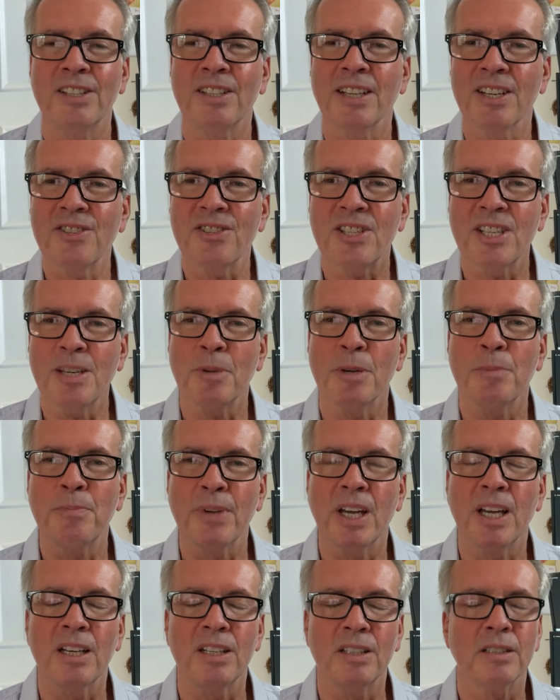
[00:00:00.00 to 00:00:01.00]
does seem a
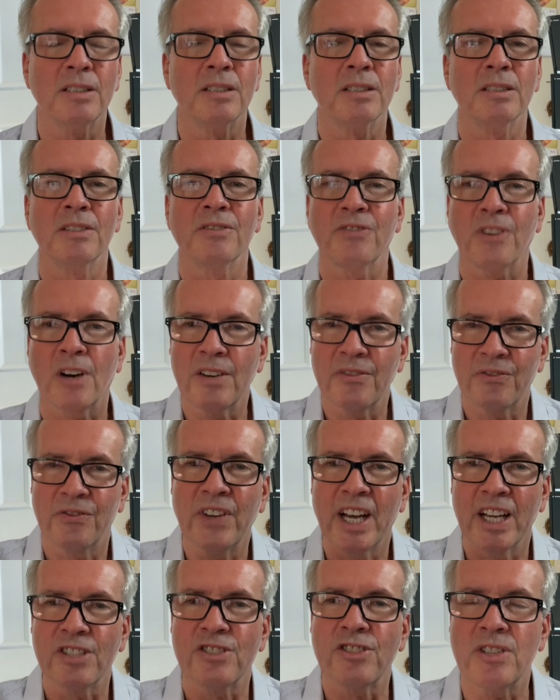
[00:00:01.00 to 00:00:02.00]
bit
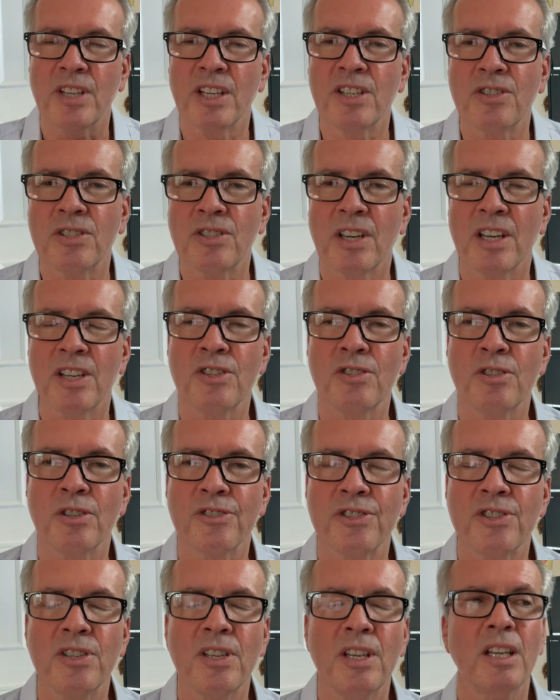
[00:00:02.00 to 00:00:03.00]
far-fetched, as, as you'll
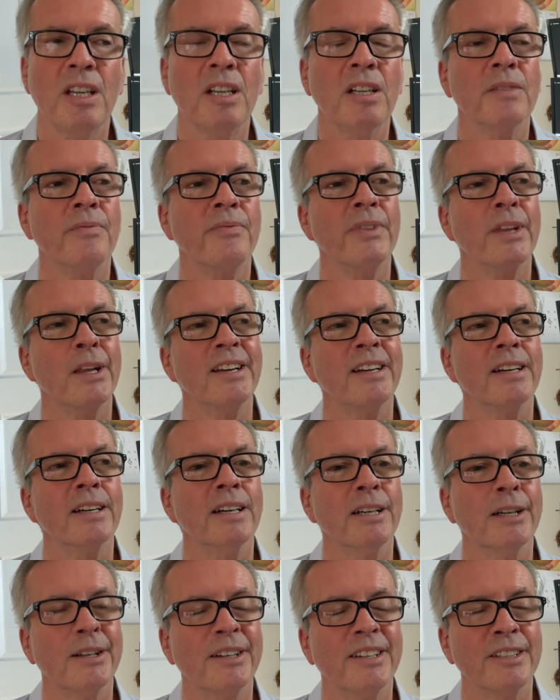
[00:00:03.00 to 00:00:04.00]
see,
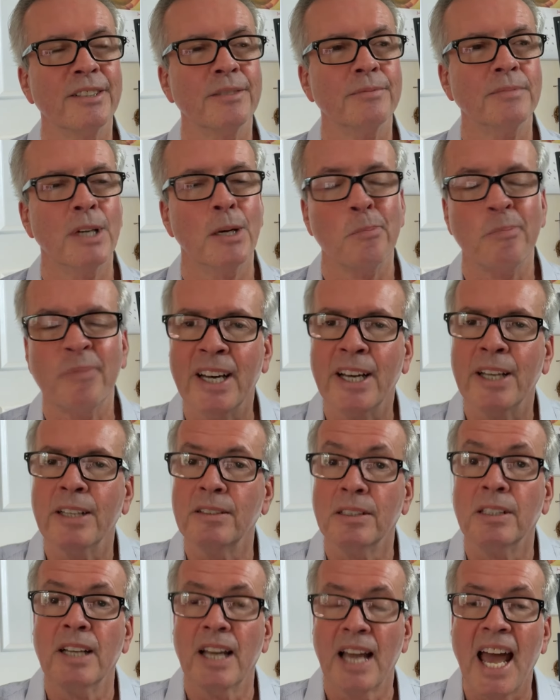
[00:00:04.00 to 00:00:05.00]
um,
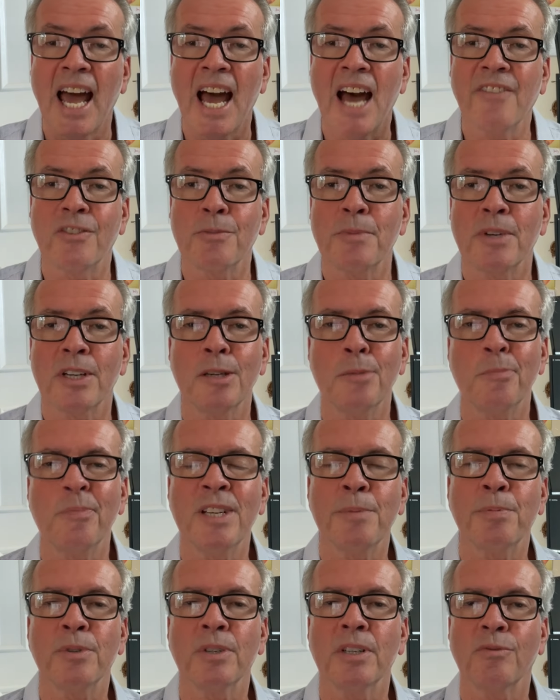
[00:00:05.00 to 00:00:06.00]
but half a million
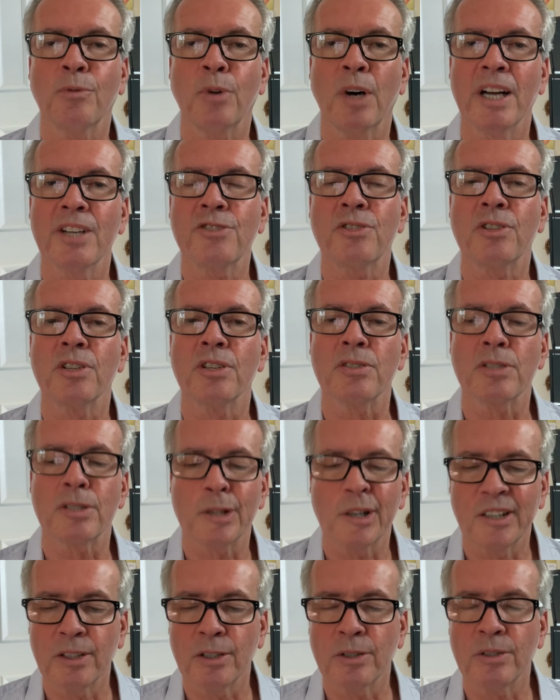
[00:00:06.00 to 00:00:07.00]
people have watched this,
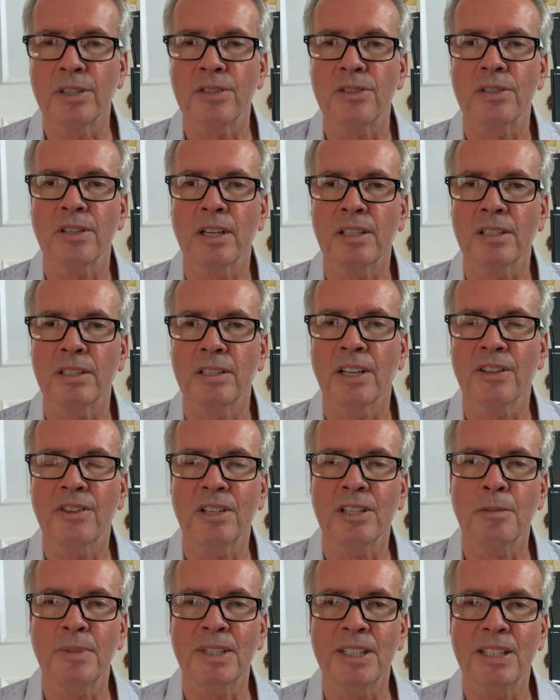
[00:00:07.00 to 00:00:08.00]
so it's not,
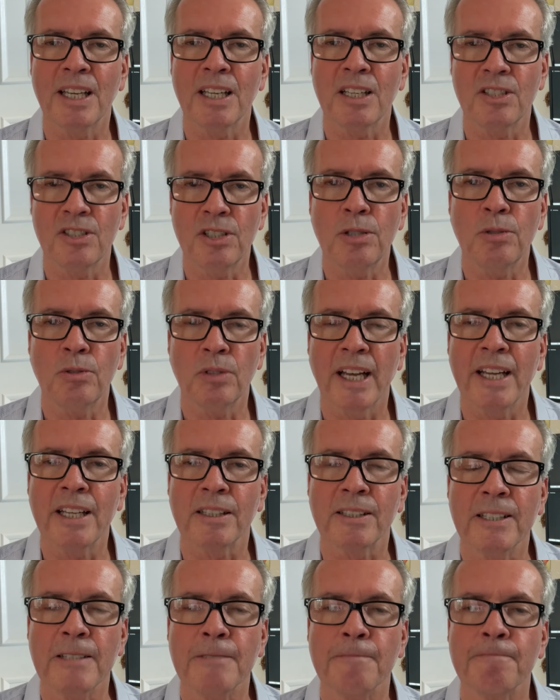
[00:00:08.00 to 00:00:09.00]
nothing to be taken too
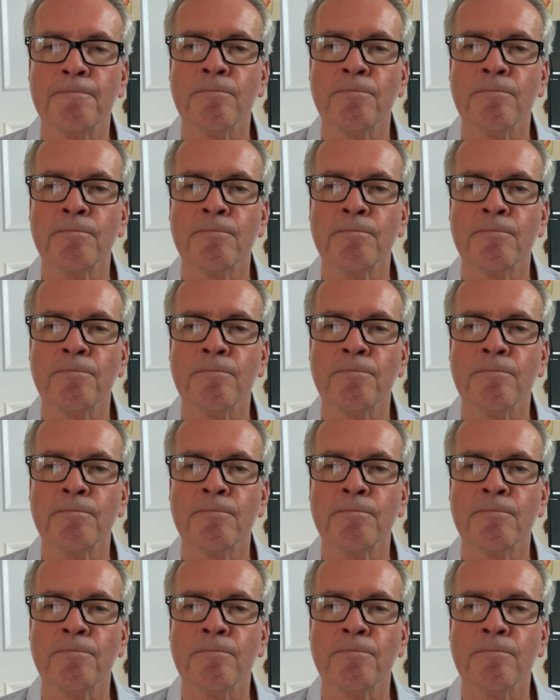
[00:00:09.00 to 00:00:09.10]
lightly.